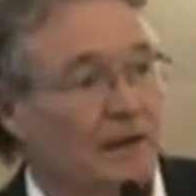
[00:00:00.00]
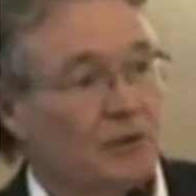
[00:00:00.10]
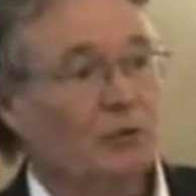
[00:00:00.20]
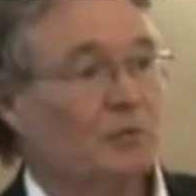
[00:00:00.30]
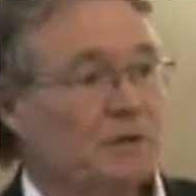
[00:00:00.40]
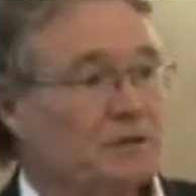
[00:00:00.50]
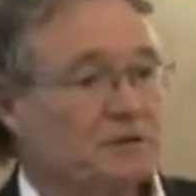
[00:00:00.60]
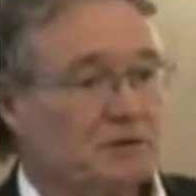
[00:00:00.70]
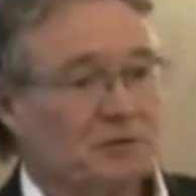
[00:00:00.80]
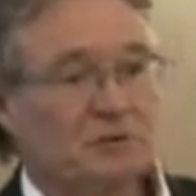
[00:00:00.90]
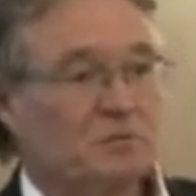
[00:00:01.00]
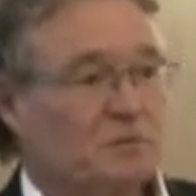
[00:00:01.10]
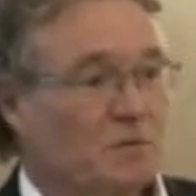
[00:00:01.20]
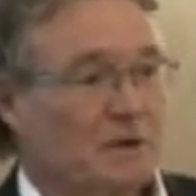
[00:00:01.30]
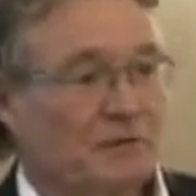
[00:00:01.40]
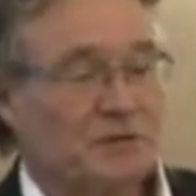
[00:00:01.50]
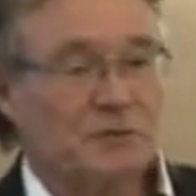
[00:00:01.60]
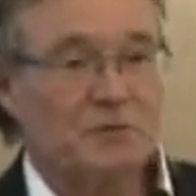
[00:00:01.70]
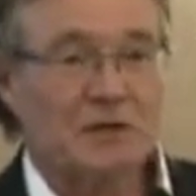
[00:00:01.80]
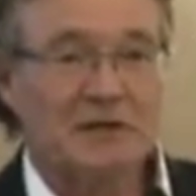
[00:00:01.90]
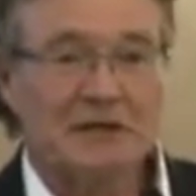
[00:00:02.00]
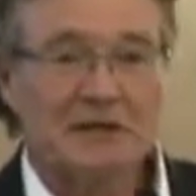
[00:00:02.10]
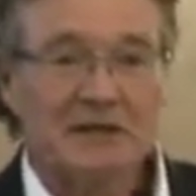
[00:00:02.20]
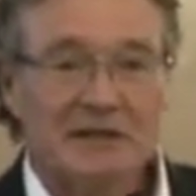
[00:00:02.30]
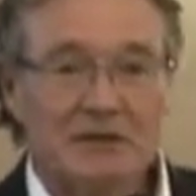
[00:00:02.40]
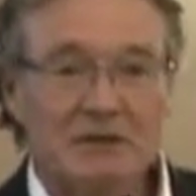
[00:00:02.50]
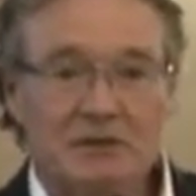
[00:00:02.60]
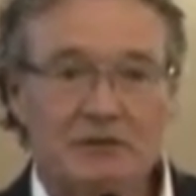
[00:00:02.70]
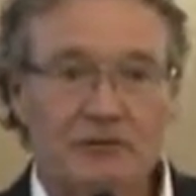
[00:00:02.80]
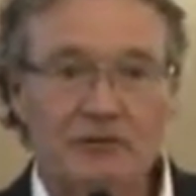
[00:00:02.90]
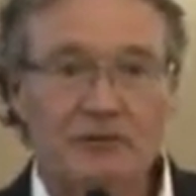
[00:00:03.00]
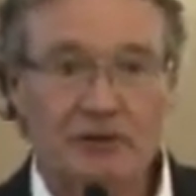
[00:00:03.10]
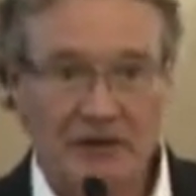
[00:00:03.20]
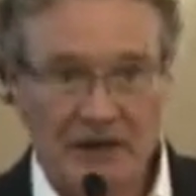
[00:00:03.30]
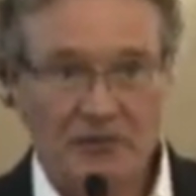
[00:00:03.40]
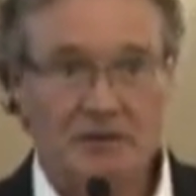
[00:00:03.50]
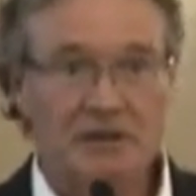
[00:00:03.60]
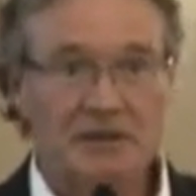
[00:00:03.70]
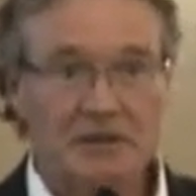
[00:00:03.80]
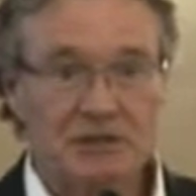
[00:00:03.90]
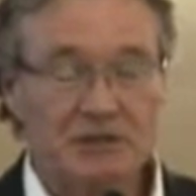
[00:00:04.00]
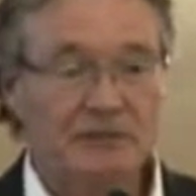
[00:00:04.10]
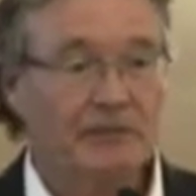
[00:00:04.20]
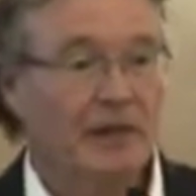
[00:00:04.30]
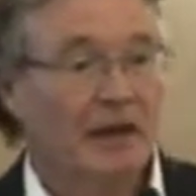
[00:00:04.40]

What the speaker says: Couldn't we give you some clean needles if you're for your heroin addiction?